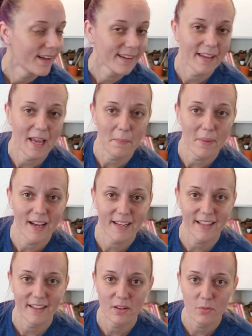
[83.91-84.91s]
Came
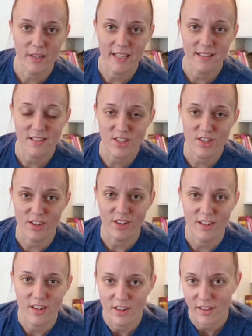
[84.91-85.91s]
back in, we're getting started
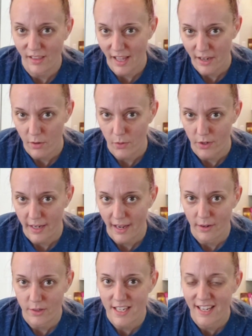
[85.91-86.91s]
on our leg
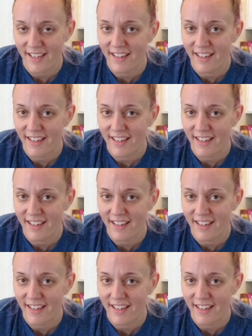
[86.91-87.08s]
workout.